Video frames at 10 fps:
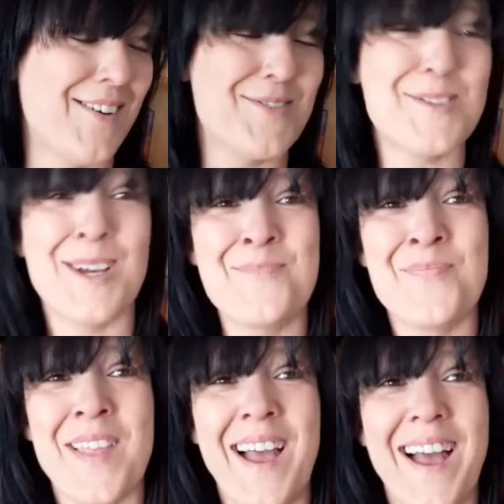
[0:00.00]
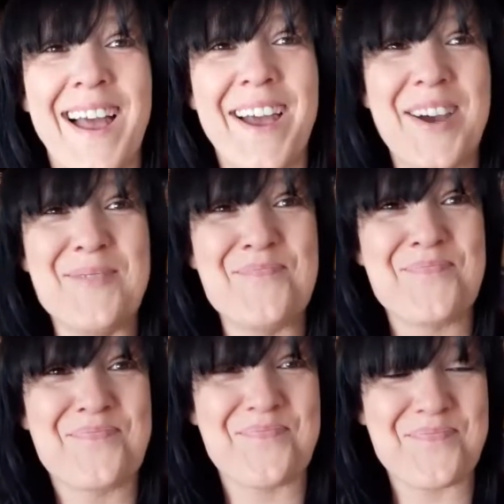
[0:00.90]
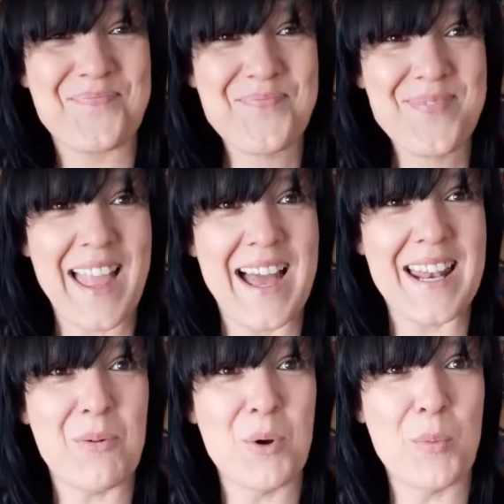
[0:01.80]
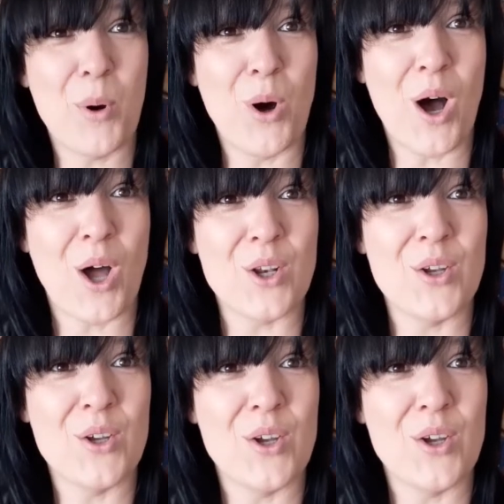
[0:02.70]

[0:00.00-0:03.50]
won't I? And I will put on,